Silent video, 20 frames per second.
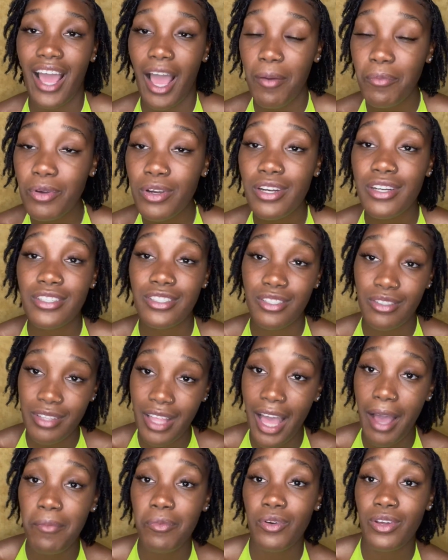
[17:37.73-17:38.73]
I'm going to do
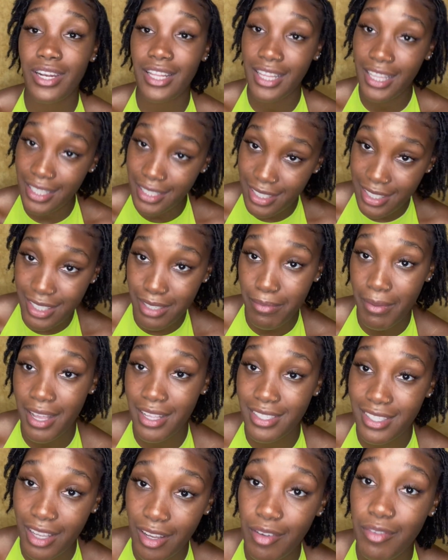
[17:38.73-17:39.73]
that. I'm going to listen to
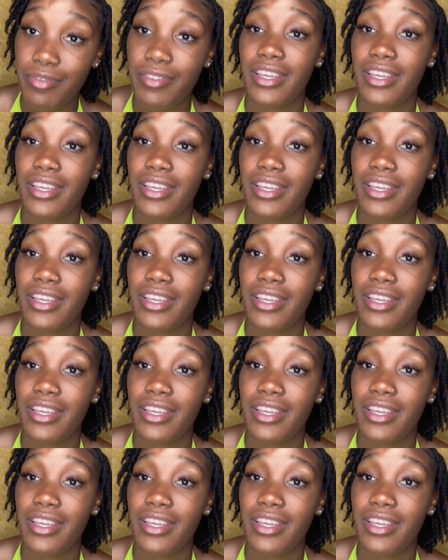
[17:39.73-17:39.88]
myself.